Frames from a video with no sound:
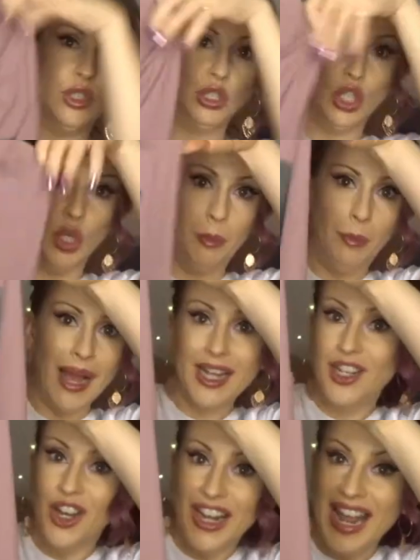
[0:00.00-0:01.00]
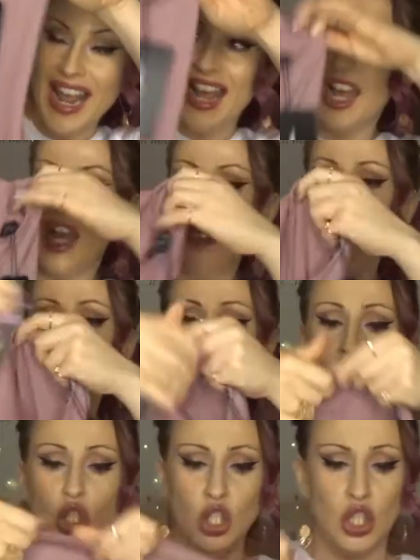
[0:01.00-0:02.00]
low back on it, and is
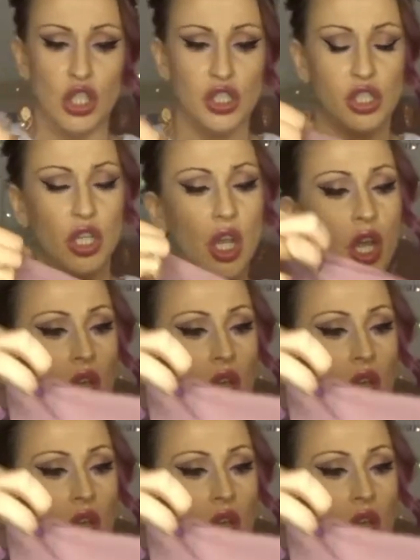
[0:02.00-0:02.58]
just